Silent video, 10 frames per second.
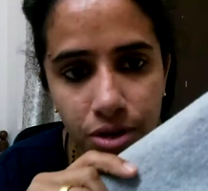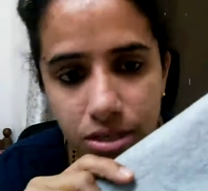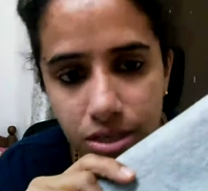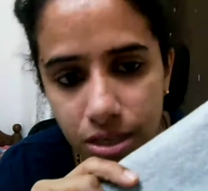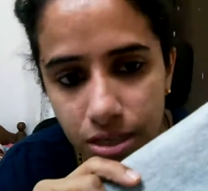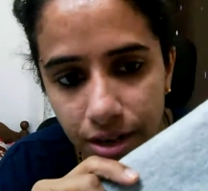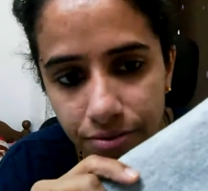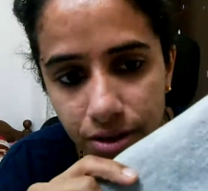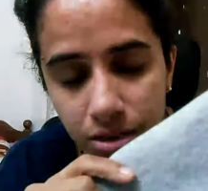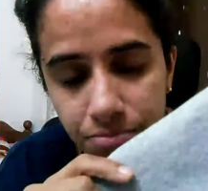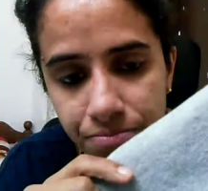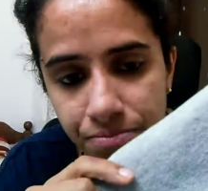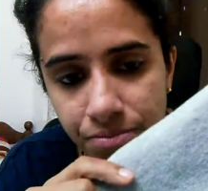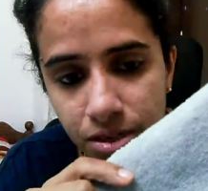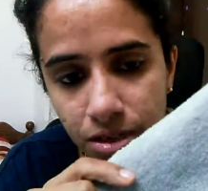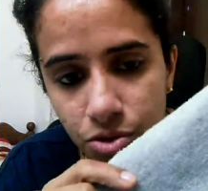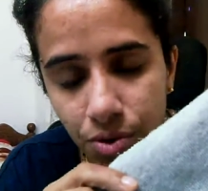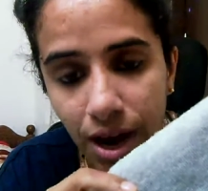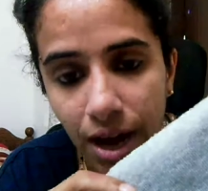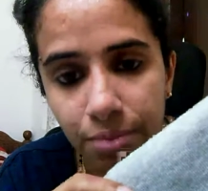can see it carefully.
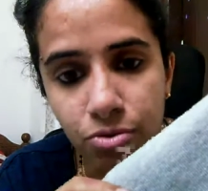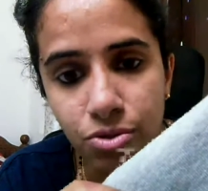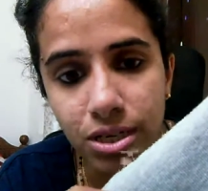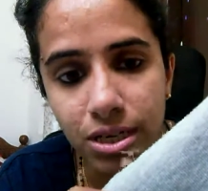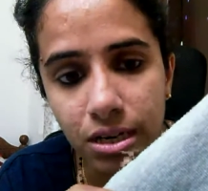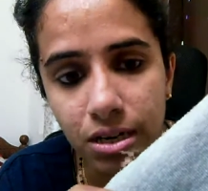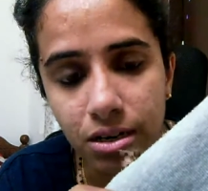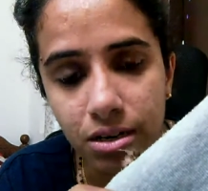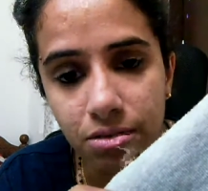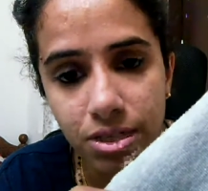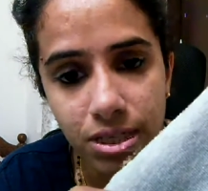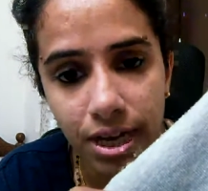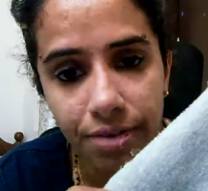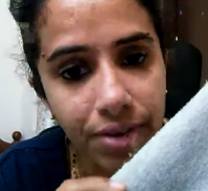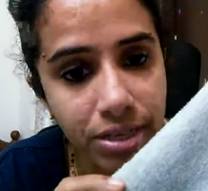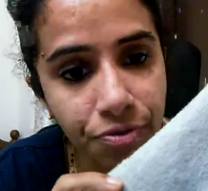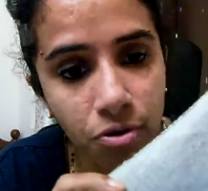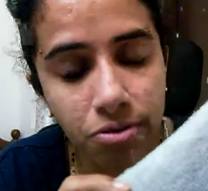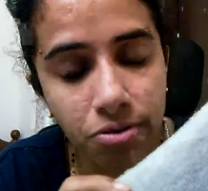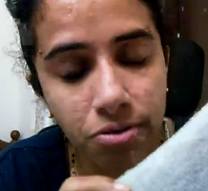Sorry, I'm using since I have
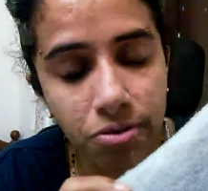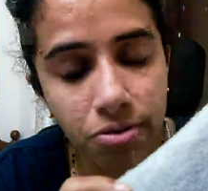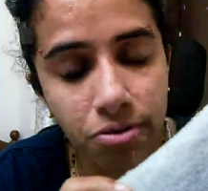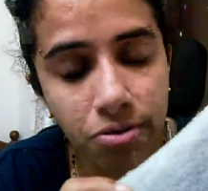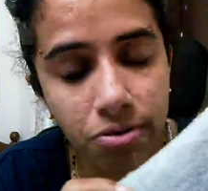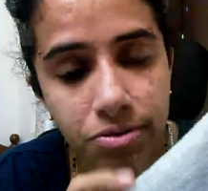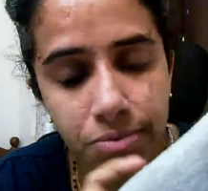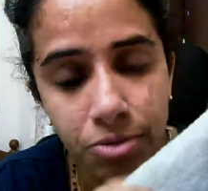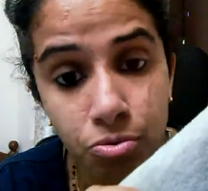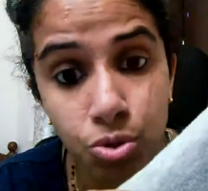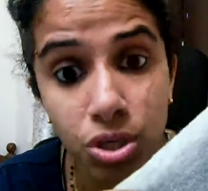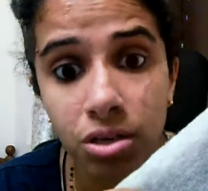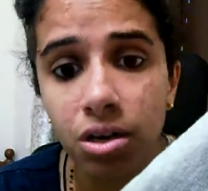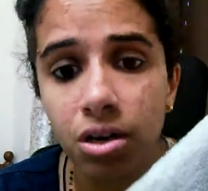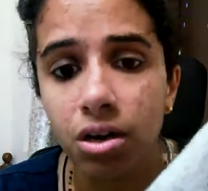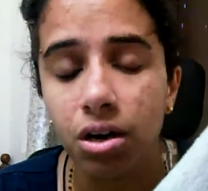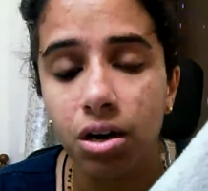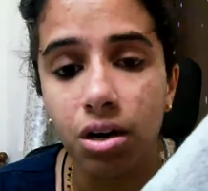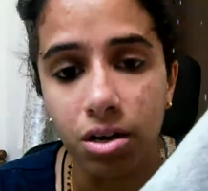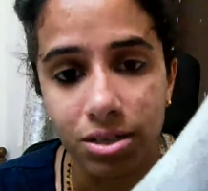less followers, I'm using
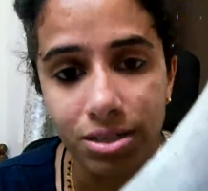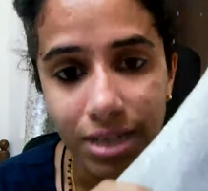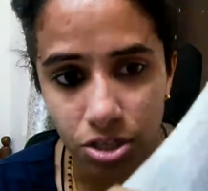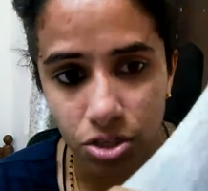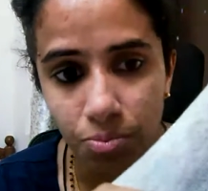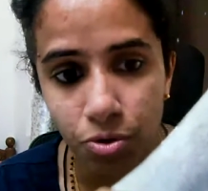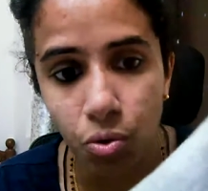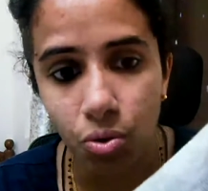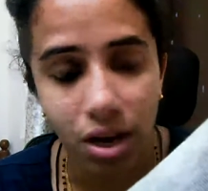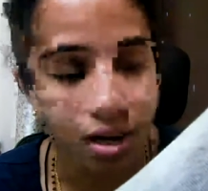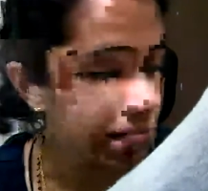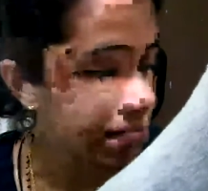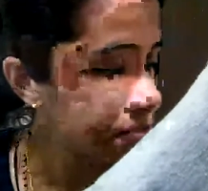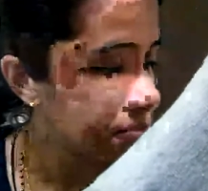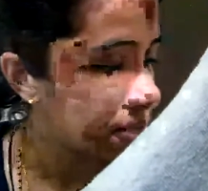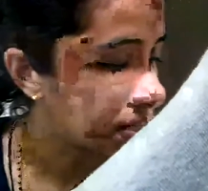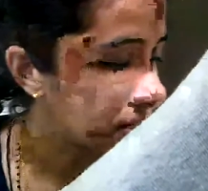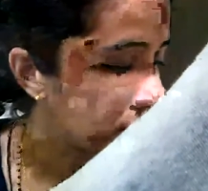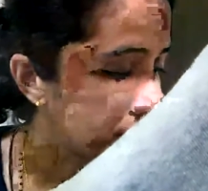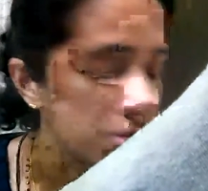desktop to go live. So that is the thing.
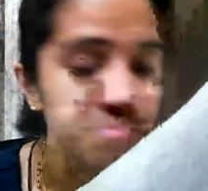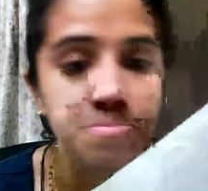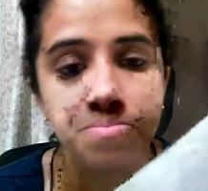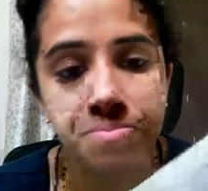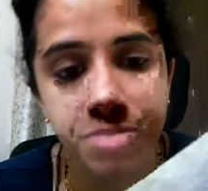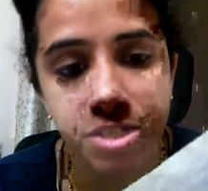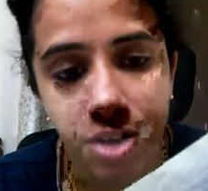Okay,